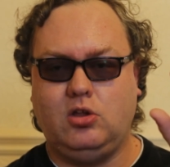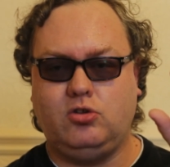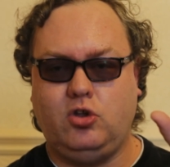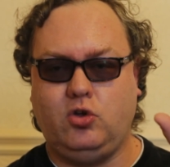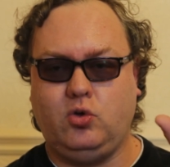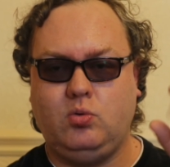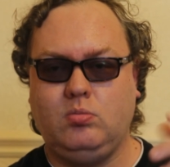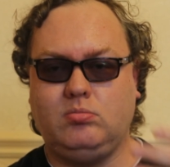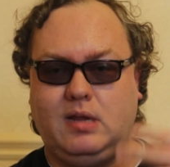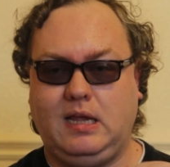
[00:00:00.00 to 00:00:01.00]
to,
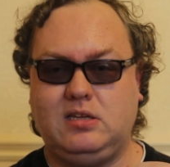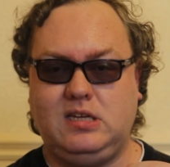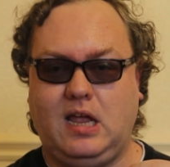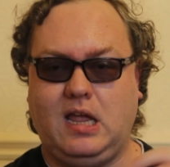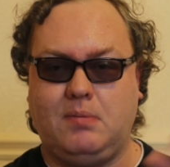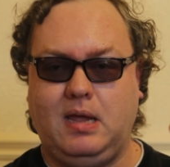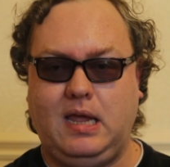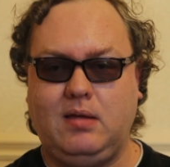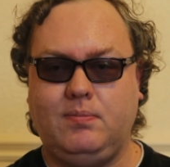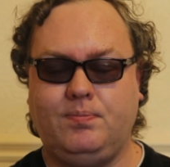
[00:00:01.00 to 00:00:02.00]
like, say I am
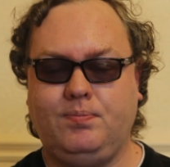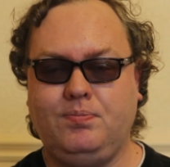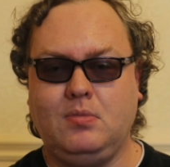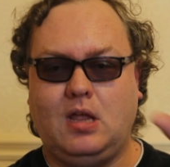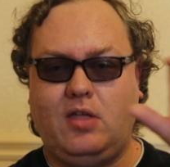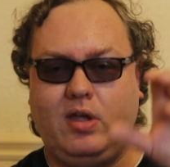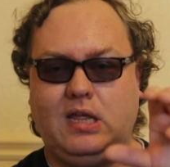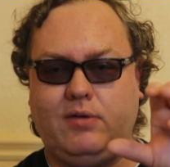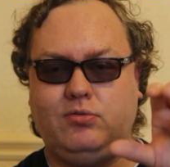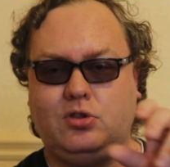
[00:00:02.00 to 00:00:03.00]
here, and then
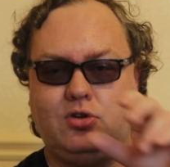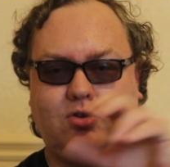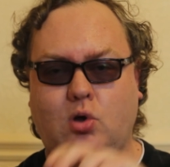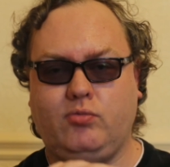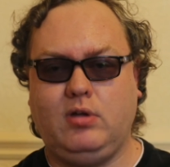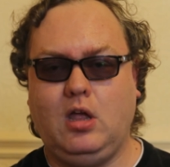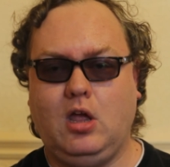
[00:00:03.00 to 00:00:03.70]
you'll have another story.